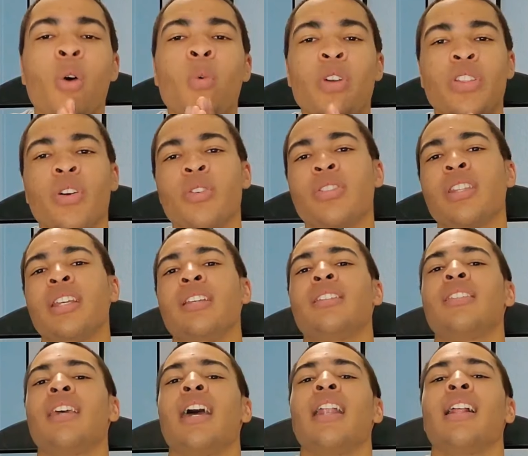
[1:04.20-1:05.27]
with those things
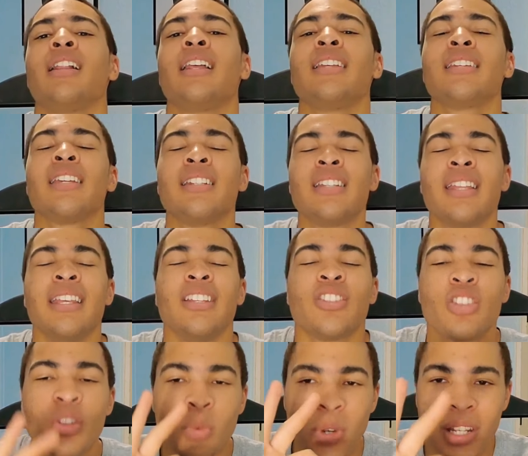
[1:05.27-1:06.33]
said, let's get to these
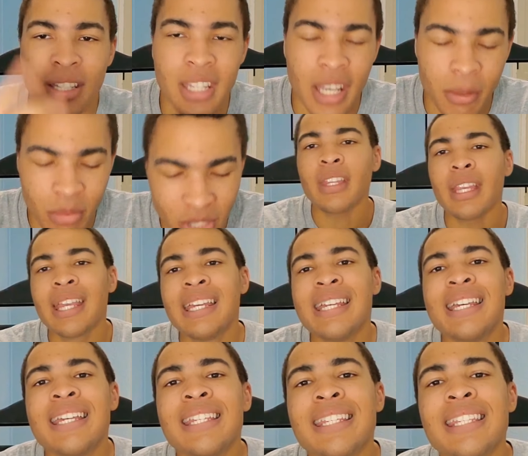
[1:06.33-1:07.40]
3 tips.
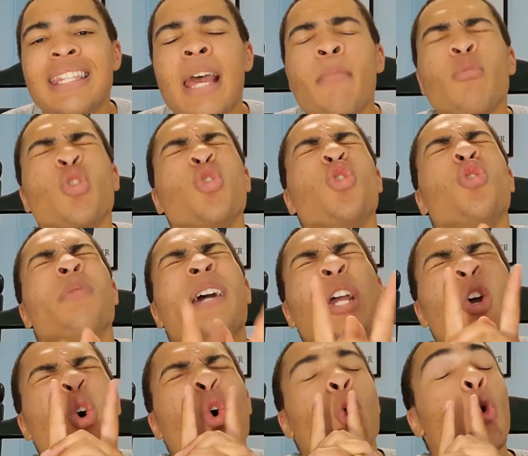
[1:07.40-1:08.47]
Step
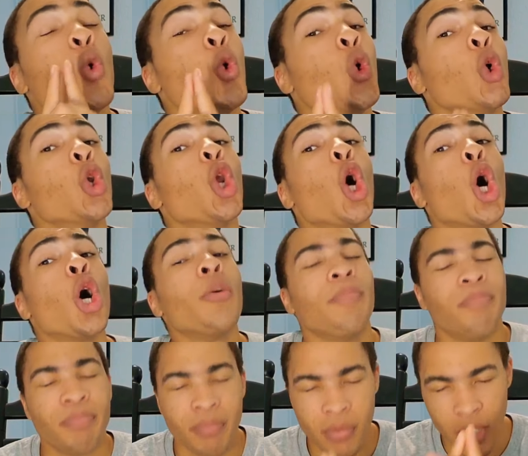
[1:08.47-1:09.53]
numero uno,
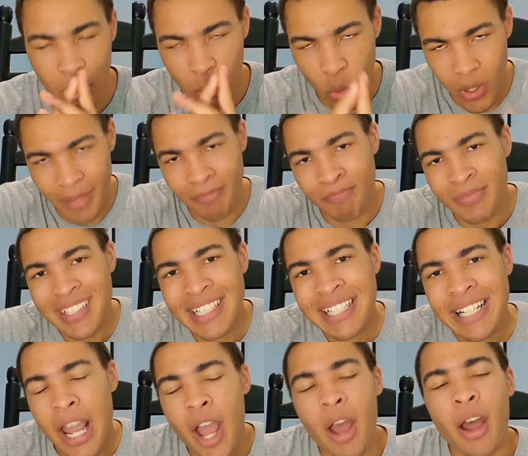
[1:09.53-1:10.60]
number one.
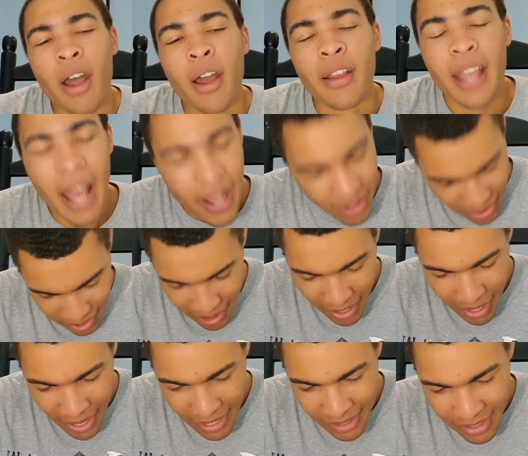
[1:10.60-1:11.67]
Guys,
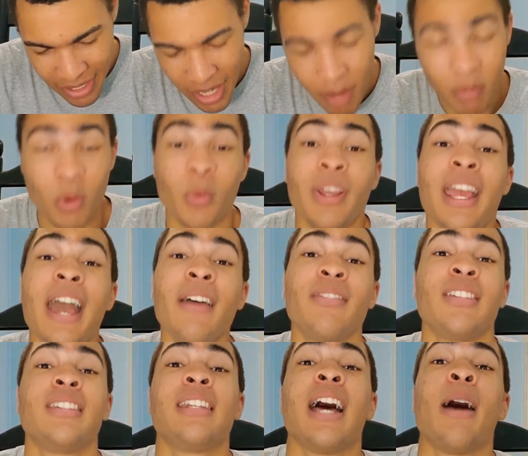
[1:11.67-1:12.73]
I'd say it, but we have
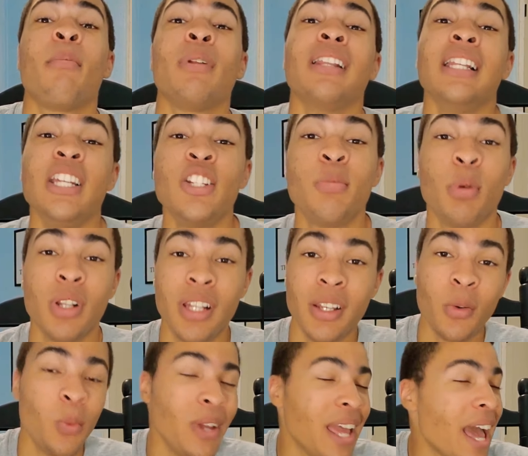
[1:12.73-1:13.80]
to stop leash pulling.
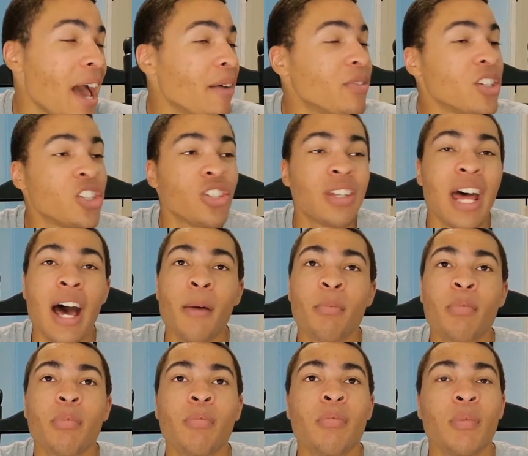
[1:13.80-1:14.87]
We have to
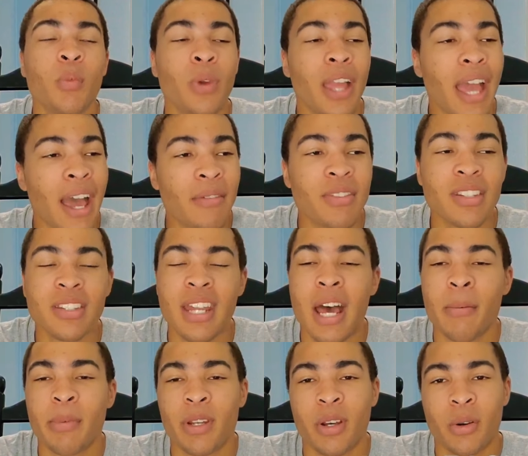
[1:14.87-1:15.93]
stop
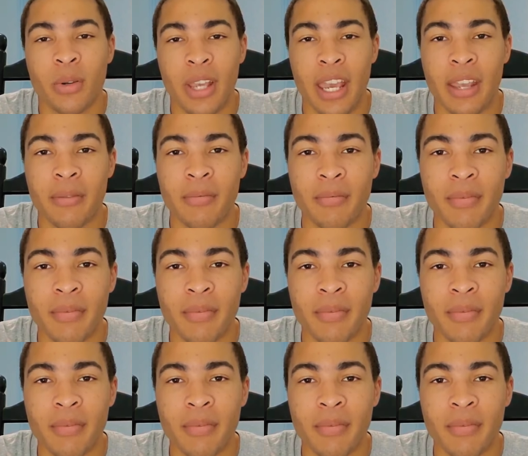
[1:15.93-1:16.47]
it, okay?